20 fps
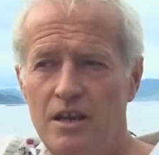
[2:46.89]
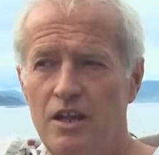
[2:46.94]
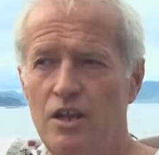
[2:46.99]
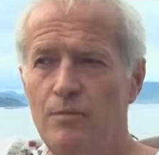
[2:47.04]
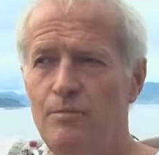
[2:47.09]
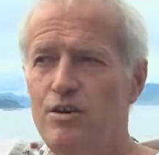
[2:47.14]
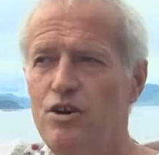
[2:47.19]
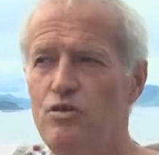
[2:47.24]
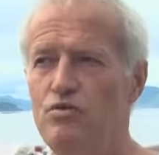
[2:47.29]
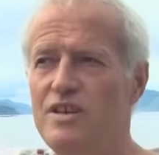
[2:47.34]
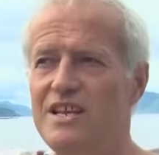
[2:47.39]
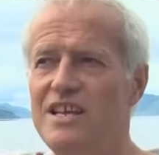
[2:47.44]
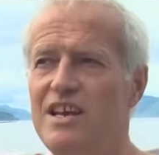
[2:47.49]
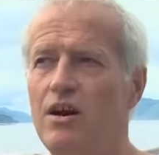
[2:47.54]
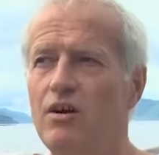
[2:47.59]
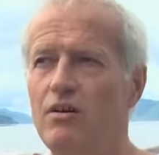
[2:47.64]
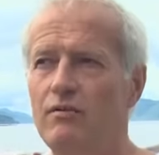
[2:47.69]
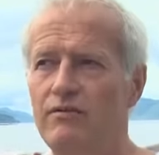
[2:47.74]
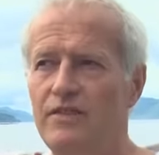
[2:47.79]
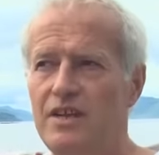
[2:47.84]
And the
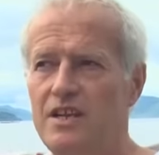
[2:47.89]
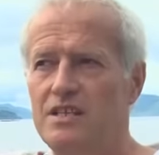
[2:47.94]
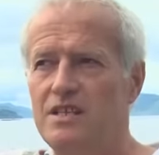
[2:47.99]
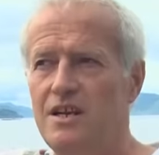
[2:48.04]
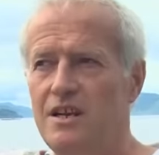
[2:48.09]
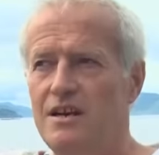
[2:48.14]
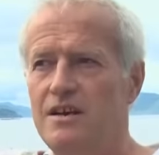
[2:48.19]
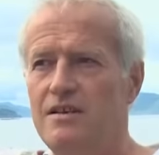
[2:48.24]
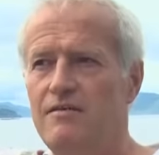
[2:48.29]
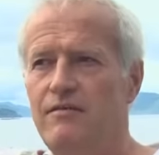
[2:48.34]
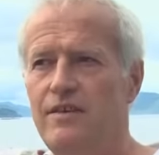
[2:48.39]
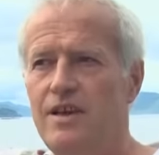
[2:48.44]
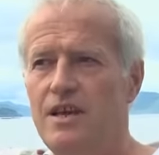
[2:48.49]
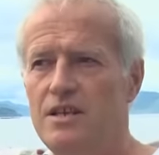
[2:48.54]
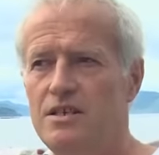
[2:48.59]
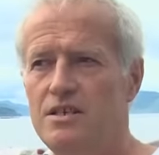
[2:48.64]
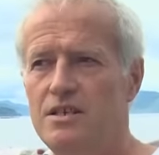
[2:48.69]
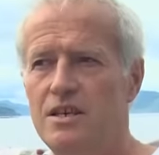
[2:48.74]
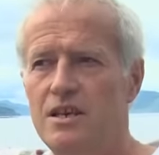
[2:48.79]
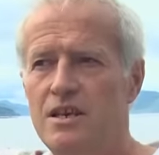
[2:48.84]
beauty of this life
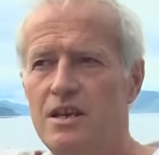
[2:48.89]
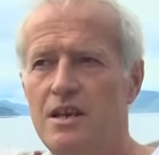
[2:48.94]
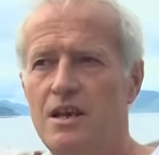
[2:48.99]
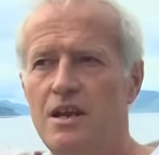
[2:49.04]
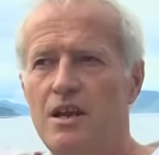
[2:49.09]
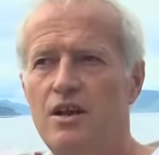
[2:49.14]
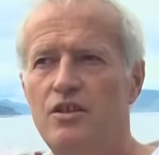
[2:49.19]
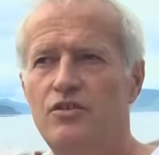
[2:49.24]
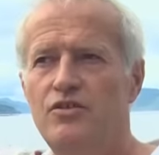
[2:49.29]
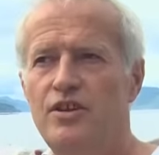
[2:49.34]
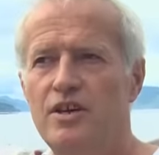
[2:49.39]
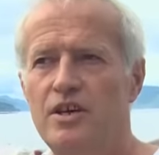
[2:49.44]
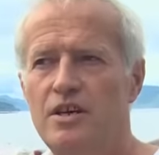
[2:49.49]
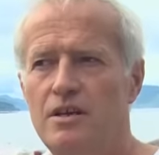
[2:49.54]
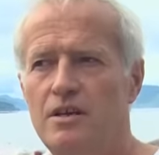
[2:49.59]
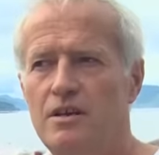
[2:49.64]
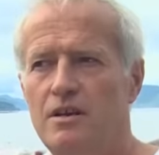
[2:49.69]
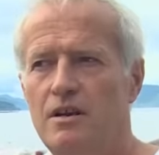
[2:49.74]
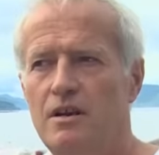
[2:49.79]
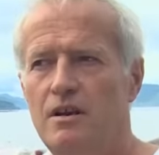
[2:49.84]
is
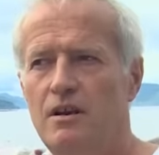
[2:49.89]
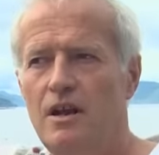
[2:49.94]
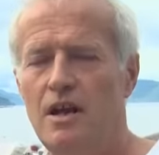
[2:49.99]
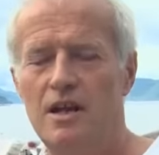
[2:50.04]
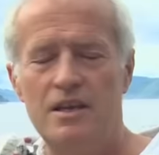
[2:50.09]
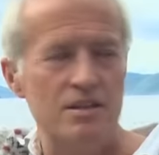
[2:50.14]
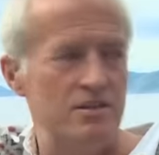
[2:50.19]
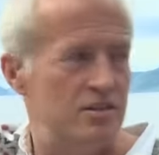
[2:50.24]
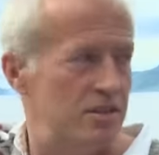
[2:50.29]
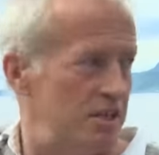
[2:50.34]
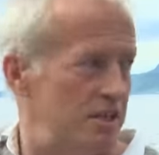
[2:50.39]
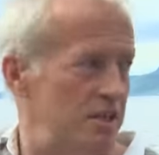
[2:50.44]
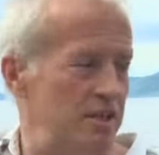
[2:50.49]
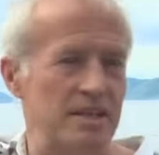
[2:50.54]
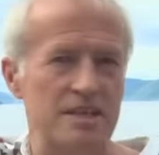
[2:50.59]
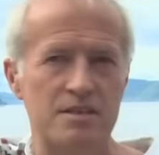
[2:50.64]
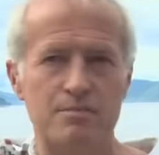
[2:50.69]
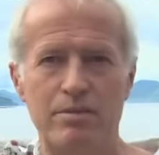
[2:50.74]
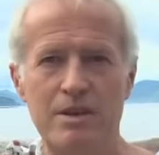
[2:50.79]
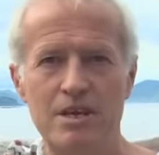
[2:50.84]
that I consider
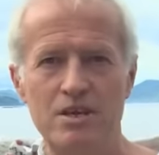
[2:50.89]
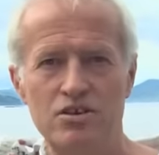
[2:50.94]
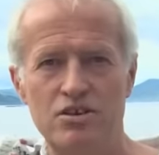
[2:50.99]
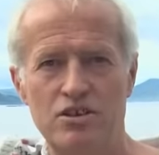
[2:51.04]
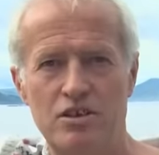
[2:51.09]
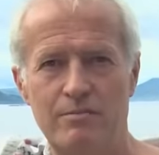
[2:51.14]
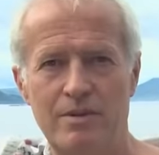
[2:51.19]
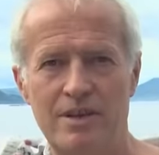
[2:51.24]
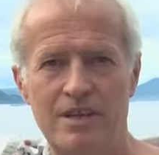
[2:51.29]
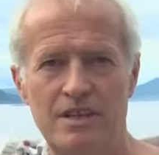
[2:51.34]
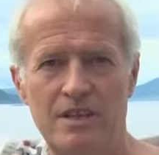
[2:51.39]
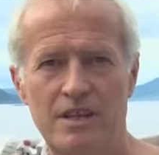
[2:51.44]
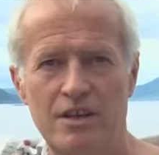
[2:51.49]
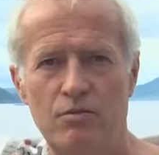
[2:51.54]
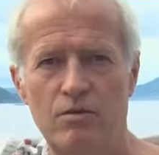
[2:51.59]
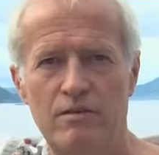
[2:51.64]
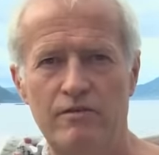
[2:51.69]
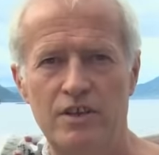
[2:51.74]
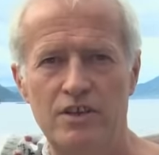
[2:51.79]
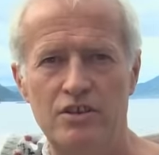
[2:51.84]
this beach to be the
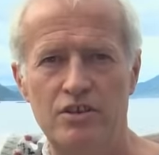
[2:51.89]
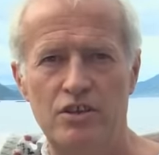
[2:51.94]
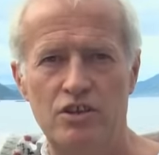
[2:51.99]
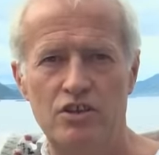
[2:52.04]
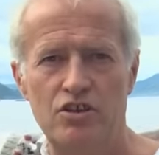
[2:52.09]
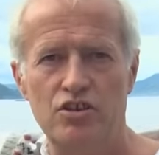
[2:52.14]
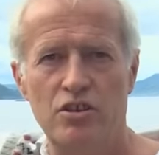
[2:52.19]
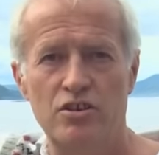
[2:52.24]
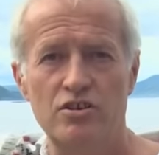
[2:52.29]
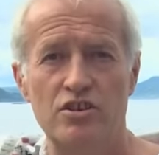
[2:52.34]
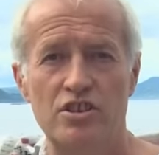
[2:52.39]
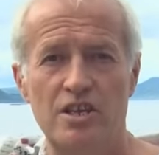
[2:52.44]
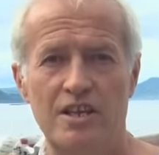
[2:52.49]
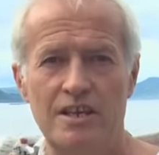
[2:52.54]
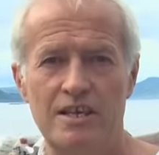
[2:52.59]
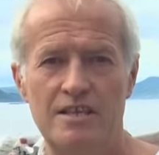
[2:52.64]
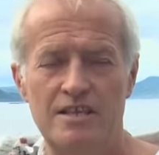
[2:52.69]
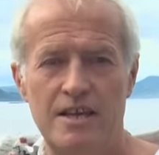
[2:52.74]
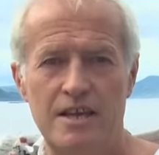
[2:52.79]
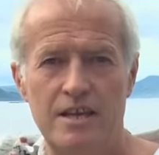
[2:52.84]
equivalent to the
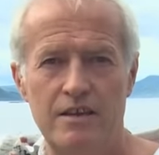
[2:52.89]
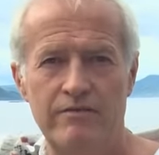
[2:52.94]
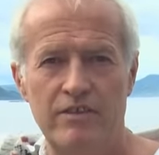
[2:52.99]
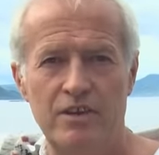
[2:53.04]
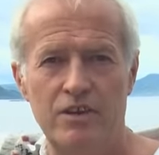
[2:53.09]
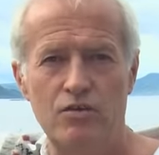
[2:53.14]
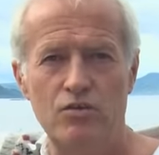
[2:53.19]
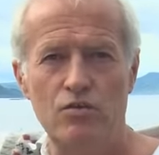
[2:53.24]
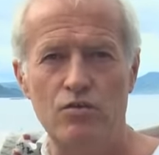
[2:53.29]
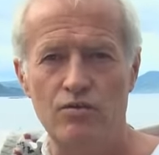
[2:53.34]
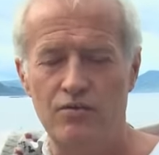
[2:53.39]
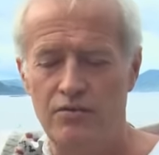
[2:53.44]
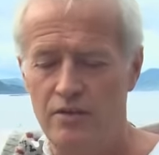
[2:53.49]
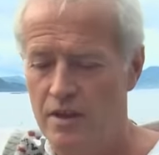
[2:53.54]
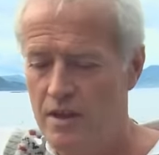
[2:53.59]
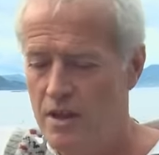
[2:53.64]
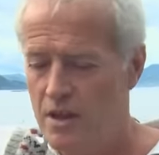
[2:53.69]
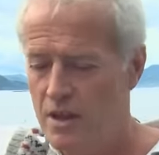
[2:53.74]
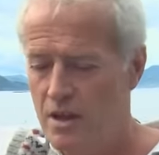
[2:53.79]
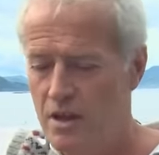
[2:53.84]
Champs-Élysées of the North,
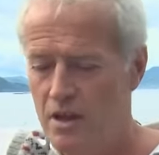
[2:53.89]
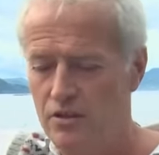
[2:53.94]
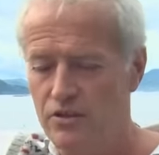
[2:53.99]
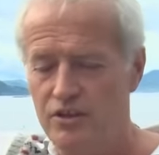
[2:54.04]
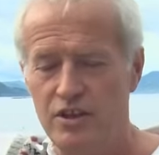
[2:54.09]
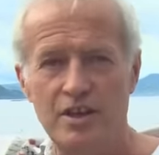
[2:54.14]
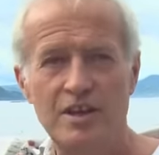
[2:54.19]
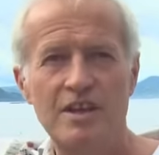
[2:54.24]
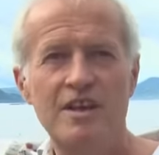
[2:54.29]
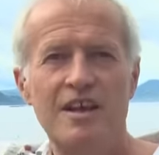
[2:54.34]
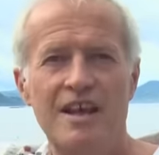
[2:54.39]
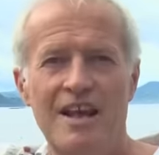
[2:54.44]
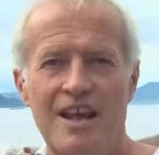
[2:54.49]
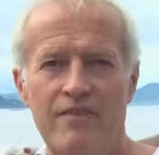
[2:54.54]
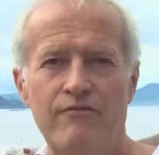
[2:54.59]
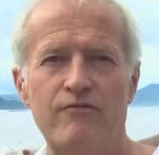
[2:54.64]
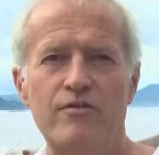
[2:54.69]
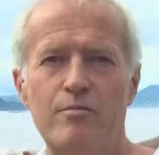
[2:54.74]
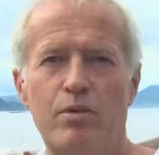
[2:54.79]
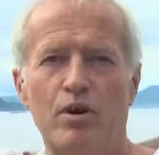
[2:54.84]
that
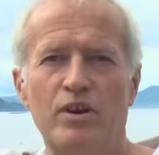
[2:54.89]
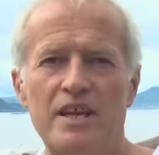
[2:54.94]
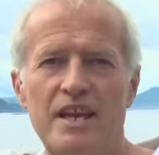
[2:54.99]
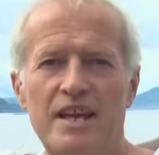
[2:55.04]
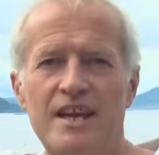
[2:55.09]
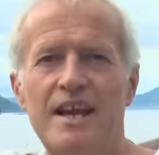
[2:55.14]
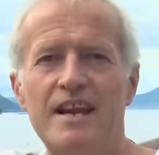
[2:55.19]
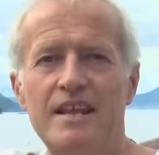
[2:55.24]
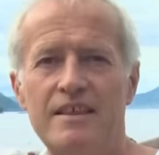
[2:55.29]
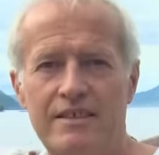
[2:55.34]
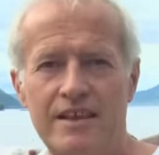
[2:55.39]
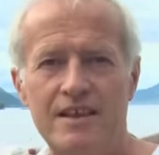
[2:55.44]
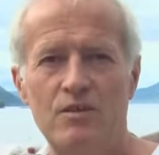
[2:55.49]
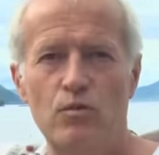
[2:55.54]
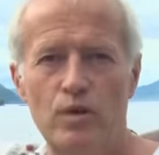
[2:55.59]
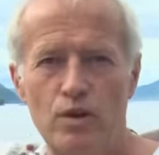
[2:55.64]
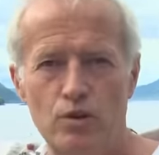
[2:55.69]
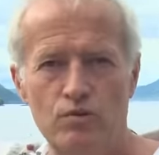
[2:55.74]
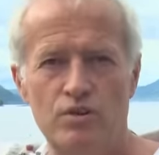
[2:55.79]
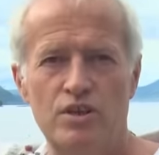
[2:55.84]
everybody and
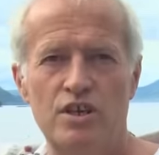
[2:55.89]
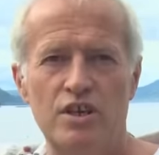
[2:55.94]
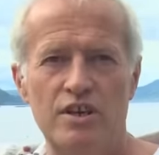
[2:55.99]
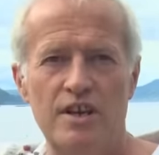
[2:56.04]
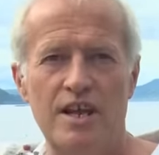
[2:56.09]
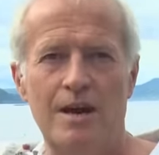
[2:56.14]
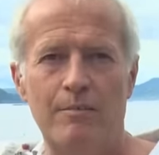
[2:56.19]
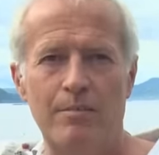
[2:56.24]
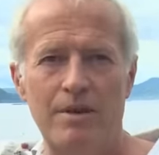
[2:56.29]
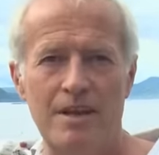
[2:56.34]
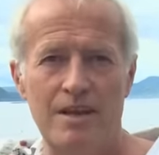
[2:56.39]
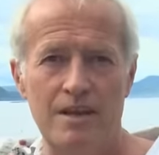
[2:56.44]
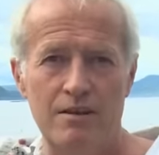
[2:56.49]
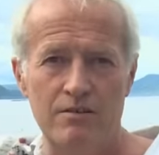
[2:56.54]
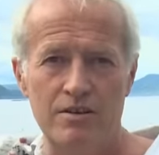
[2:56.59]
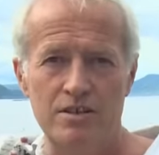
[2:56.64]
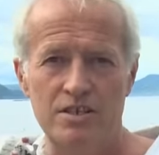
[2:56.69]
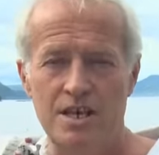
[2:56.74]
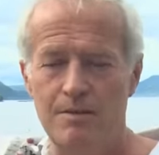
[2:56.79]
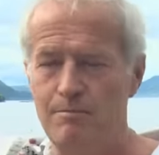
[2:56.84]
anything will turn up
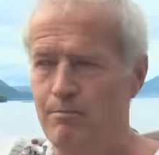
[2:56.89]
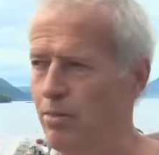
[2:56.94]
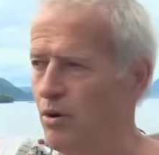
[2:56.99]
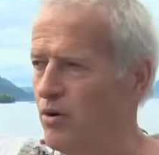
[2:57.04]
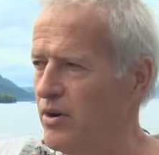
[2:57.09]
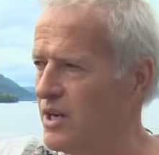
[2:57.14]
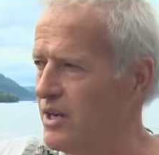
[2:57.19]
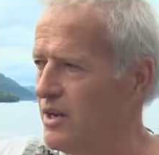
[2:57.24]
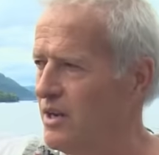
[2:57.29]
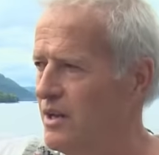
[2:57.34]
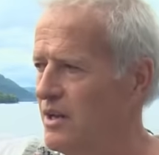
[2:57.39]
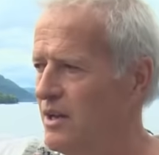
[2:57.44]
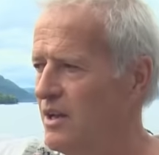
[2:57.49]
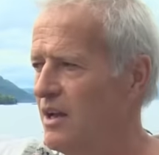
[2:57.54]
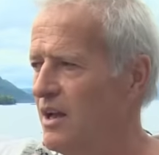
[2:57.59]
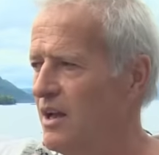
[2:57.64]
here at some point,